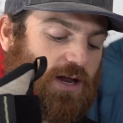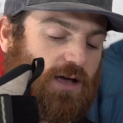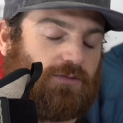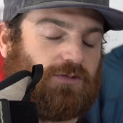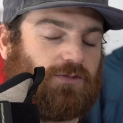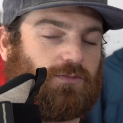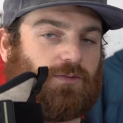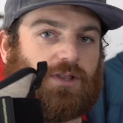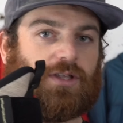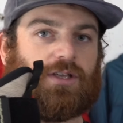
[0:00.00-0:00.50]
I
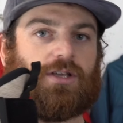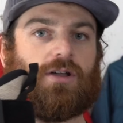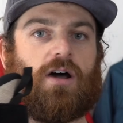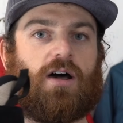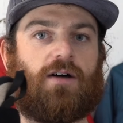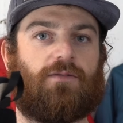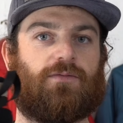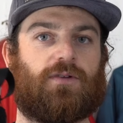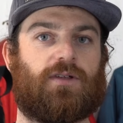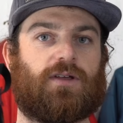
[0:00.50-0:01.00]
was really
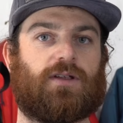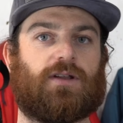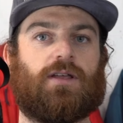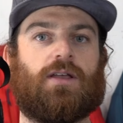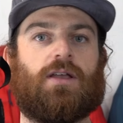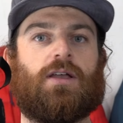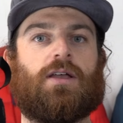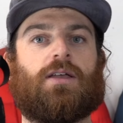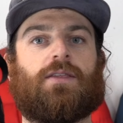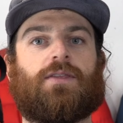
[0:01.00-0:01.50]
confident
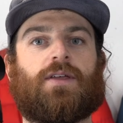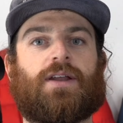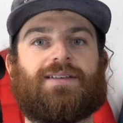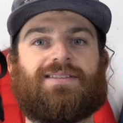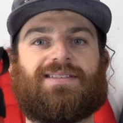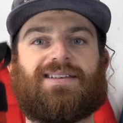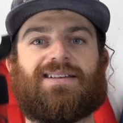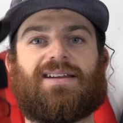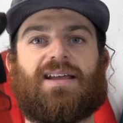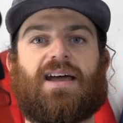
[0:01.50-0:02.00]
that I
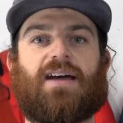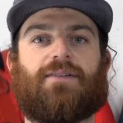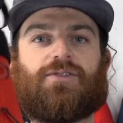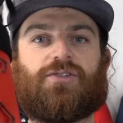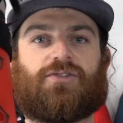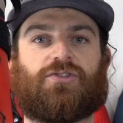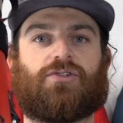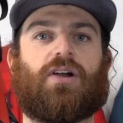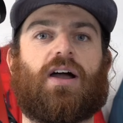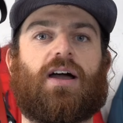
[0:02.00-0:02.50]
didn't have
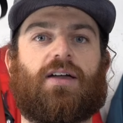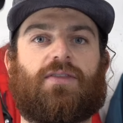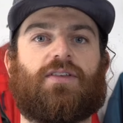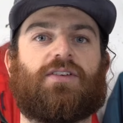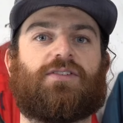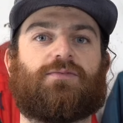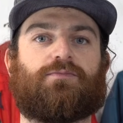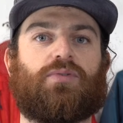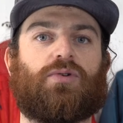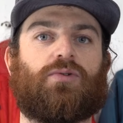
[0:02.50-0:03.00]
to try
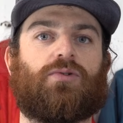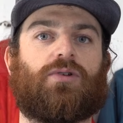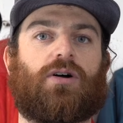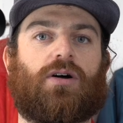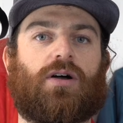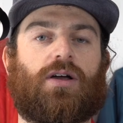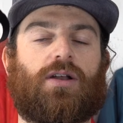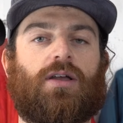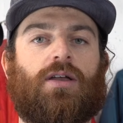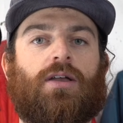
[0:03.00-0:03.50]
this boot
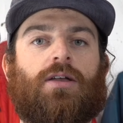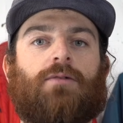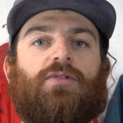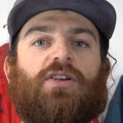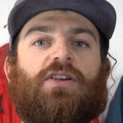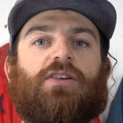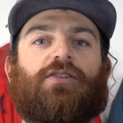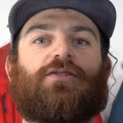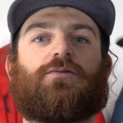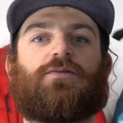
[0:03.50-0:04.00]
on
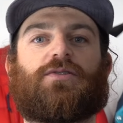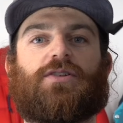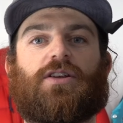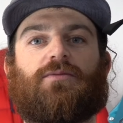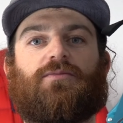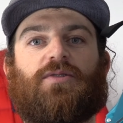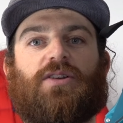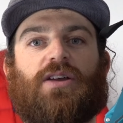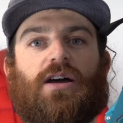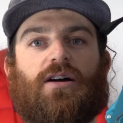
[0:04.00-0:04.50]
because it was
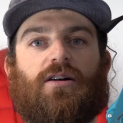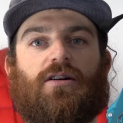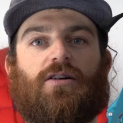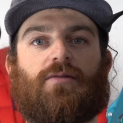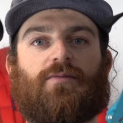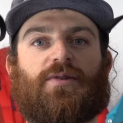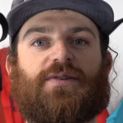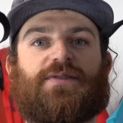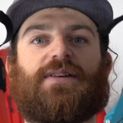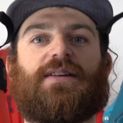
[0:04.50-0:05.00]
gonna be
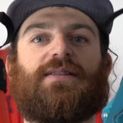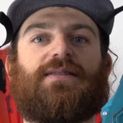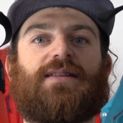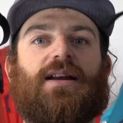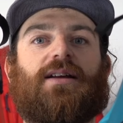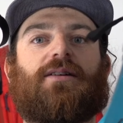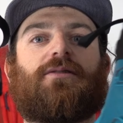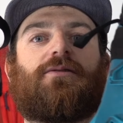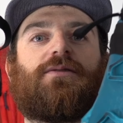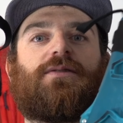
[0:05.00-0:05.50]
almost
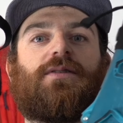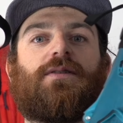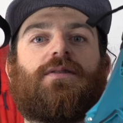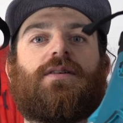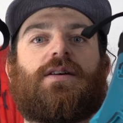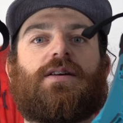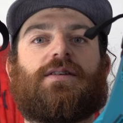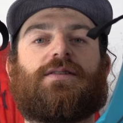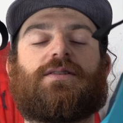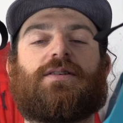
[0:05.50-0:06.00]
identical to
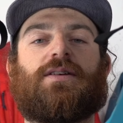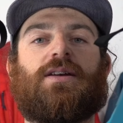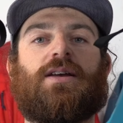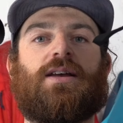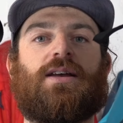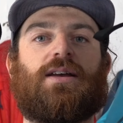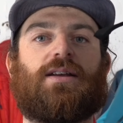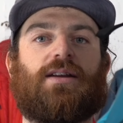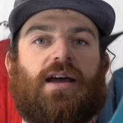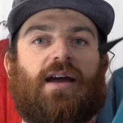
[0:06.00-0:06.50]
this
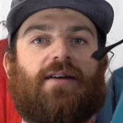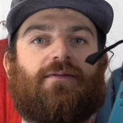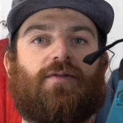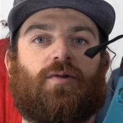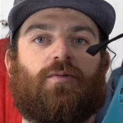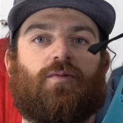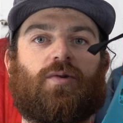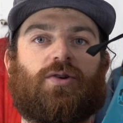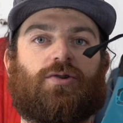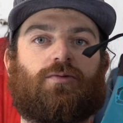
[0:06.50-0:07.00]
in
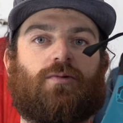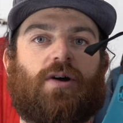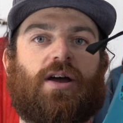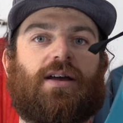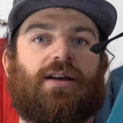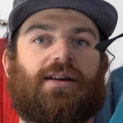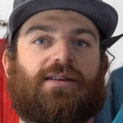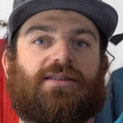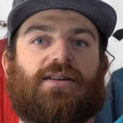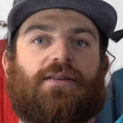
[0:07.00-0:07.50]
every which
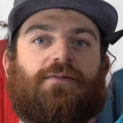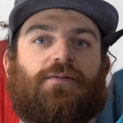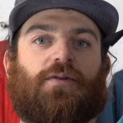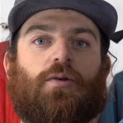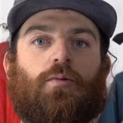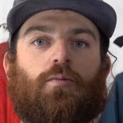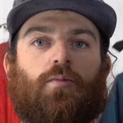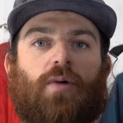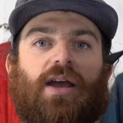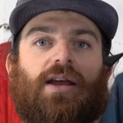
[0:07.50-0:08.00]
way except for
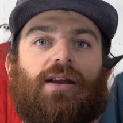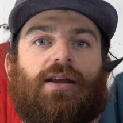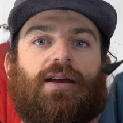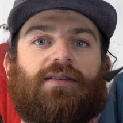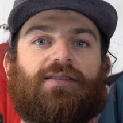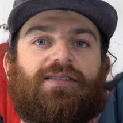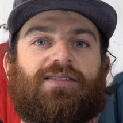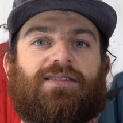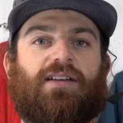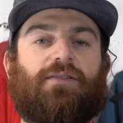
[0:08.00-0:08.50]
the weight
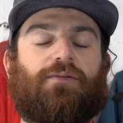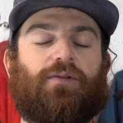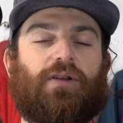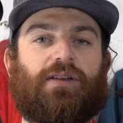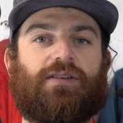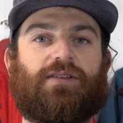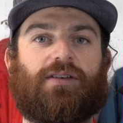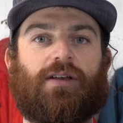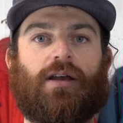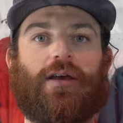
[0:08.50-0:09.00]
and
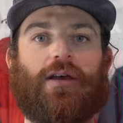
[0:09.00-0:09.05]
stiffness.